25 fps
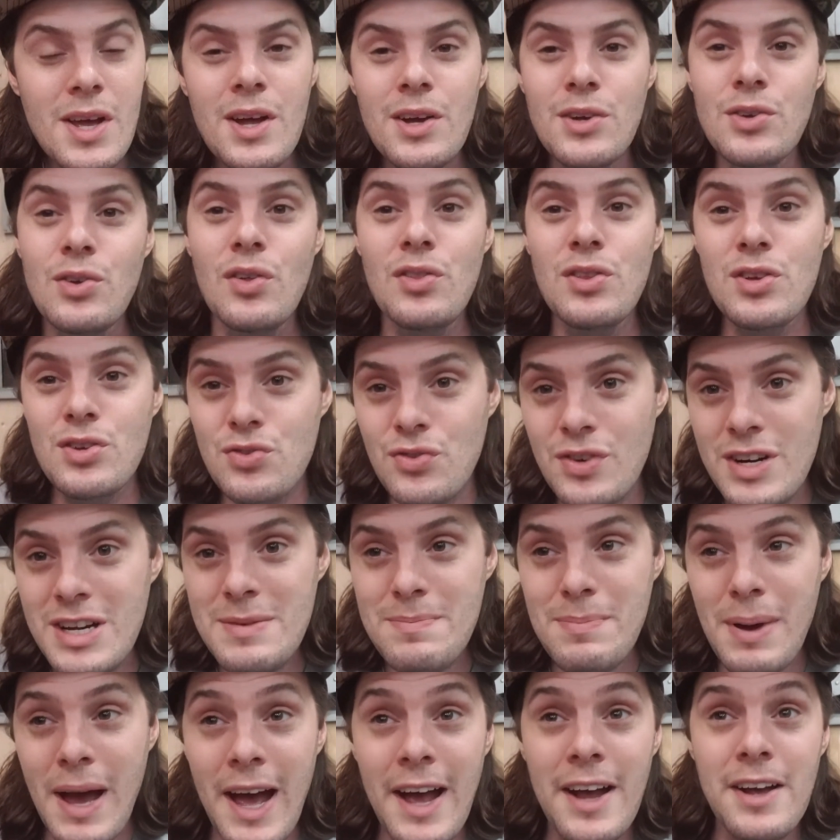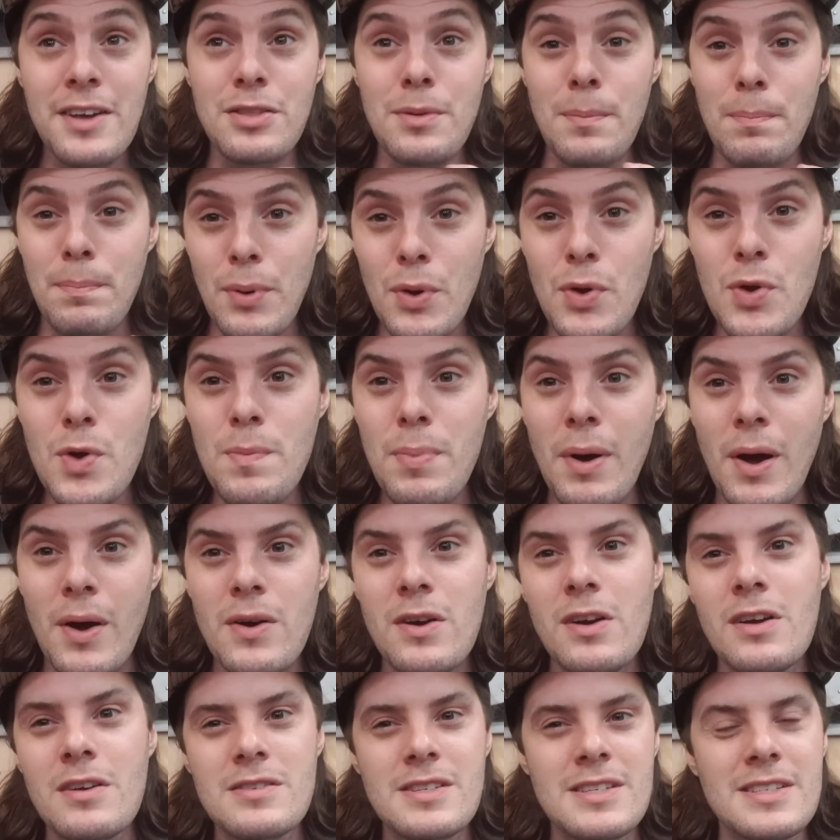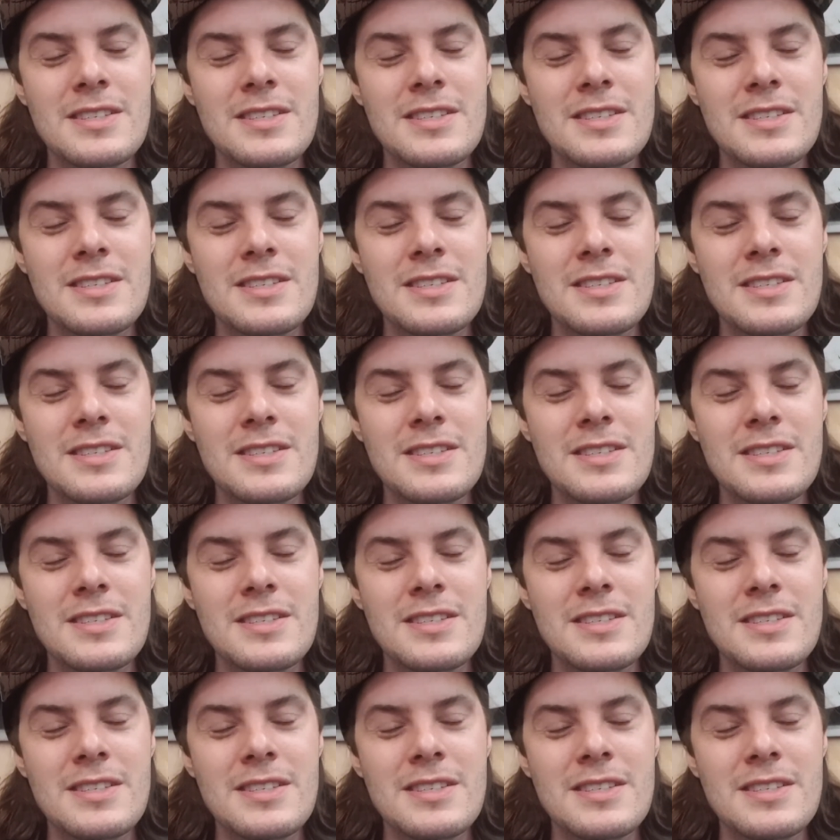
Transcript: not the green pack, the blue polos.